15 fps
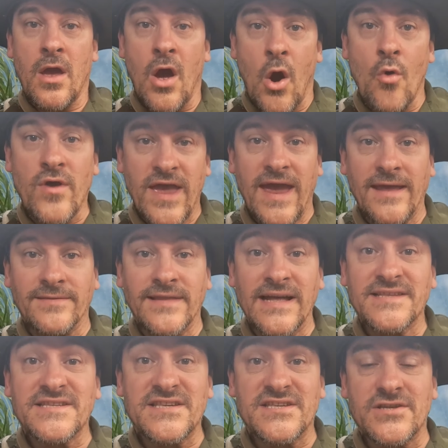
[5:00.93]
Okay,
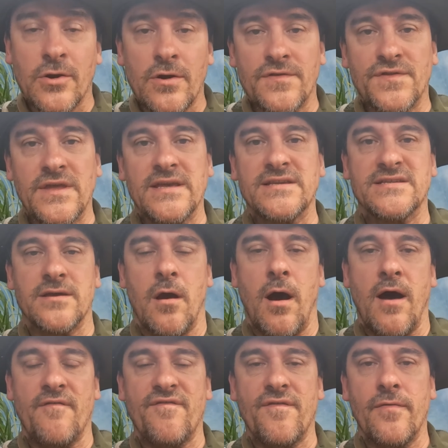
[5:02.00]
let's start things
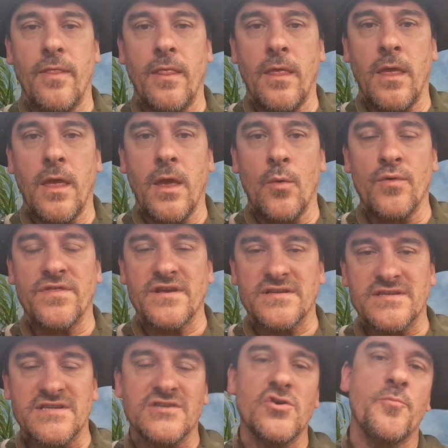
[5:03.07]
off with a
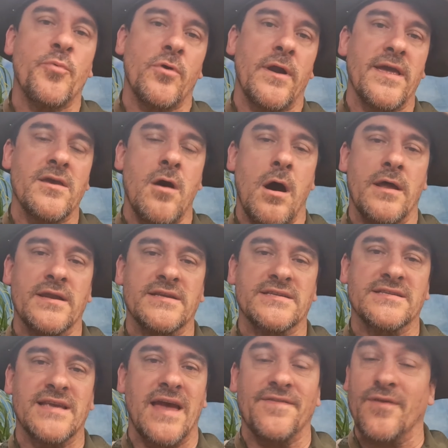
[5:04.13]
super iconic
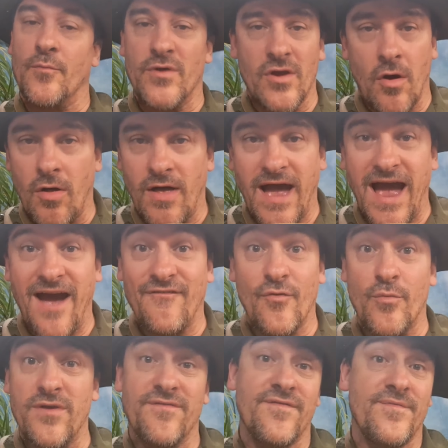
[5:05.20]
set that we all have,
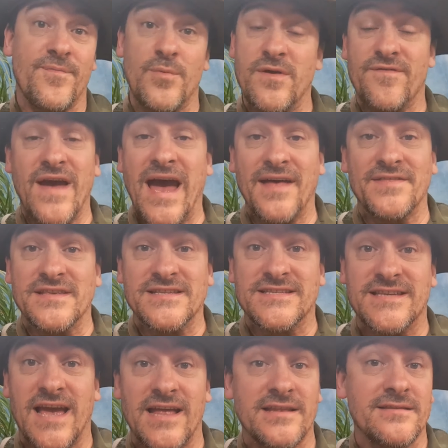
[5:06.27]
and we've had the
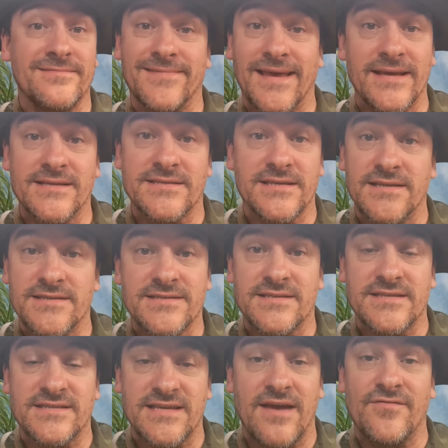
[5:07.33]
set like since
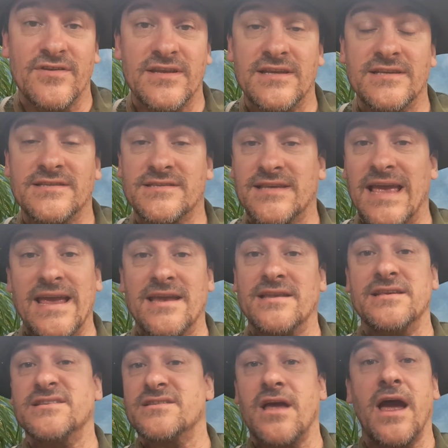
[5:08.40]
the 70s,
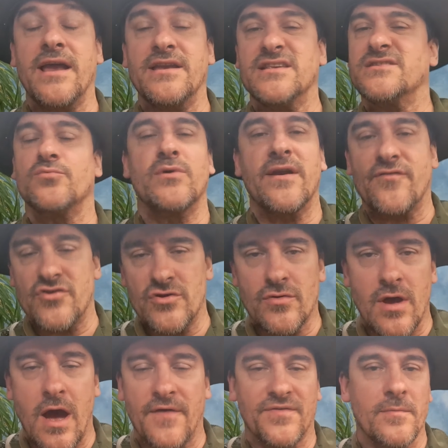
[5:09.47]
80s, 90s, whatever you
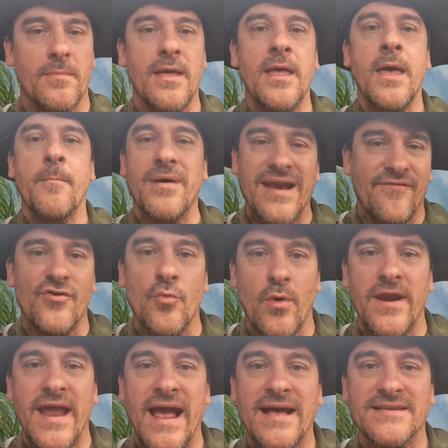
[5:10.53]
got them, but
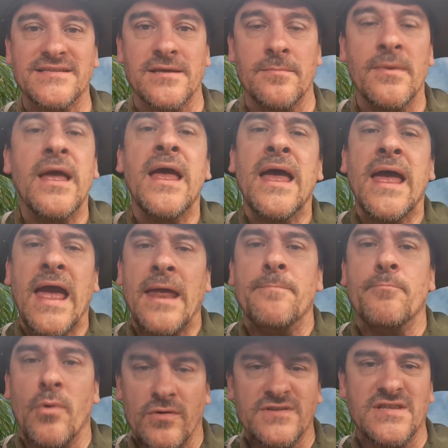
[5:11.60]
everyone has them,
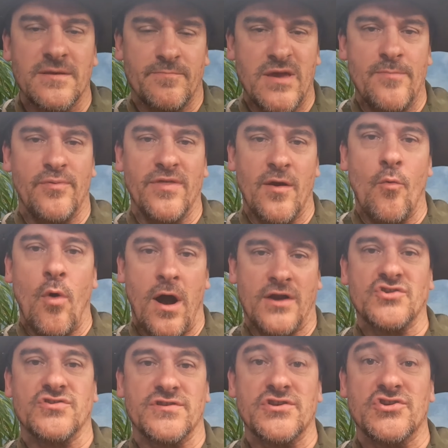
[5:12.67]
and most of the people that
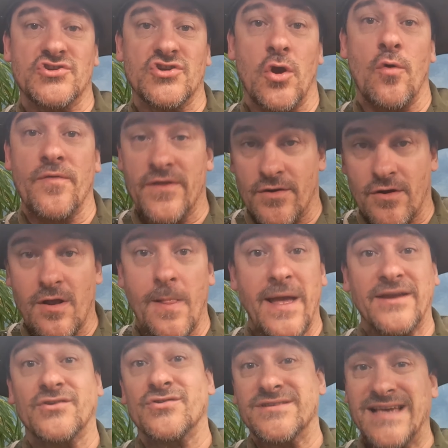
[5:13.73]
watch this show that are
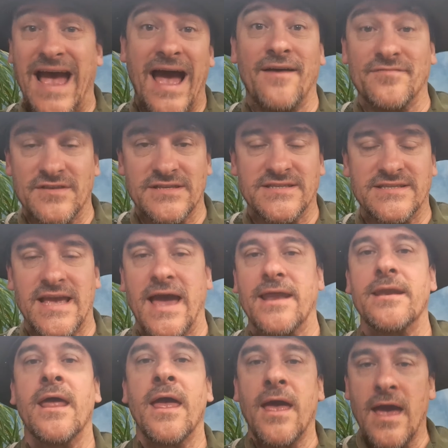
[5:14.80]
collectors have this
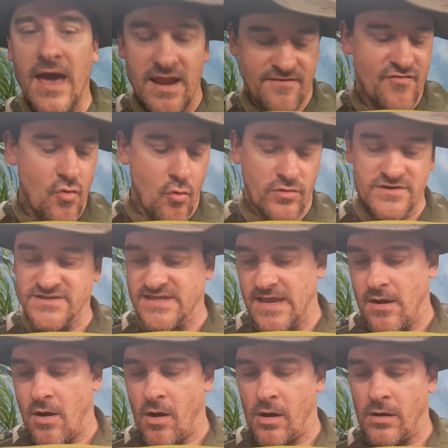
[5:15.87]
set, and of course they
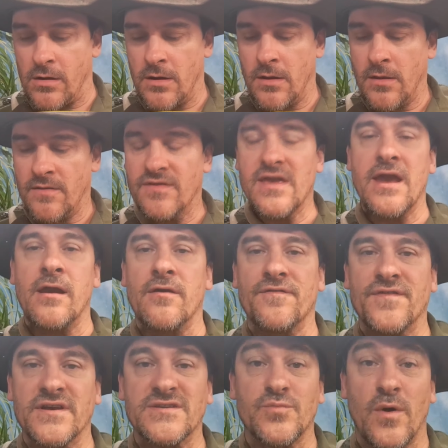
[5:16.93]
are the
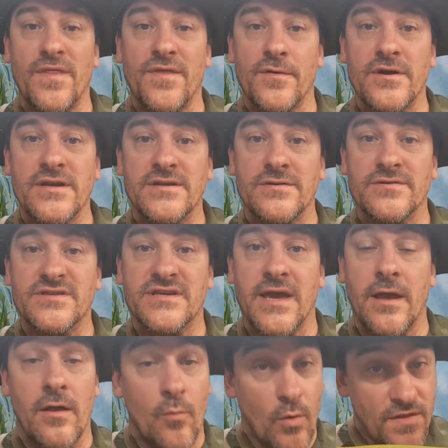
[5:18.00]
Airfix 132
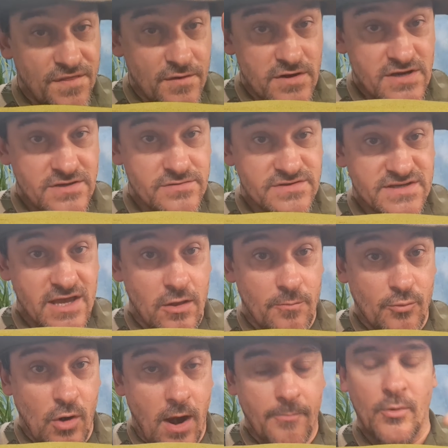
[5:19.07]
scale
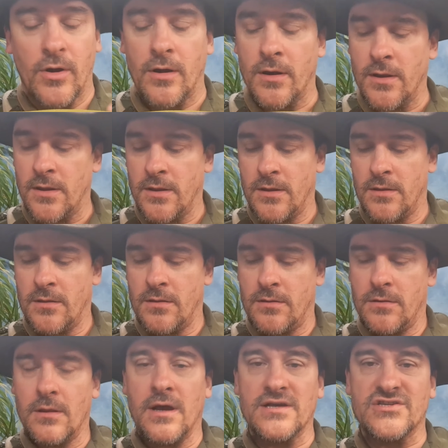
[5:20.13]
proper
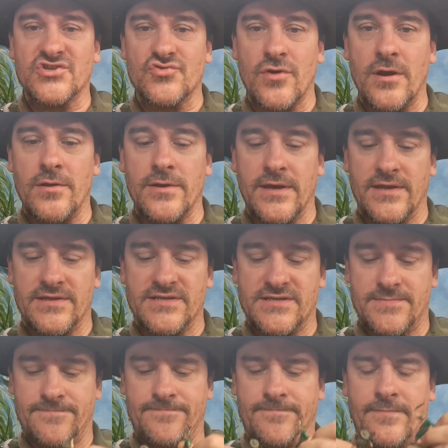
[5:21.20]

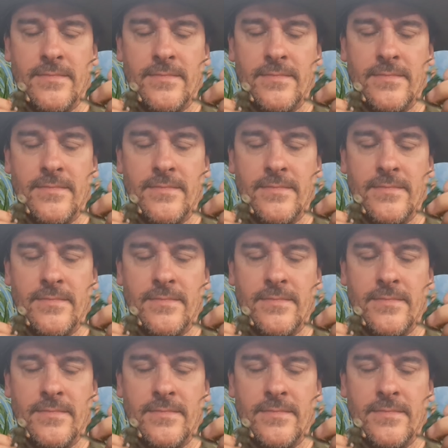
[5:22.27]
Australians.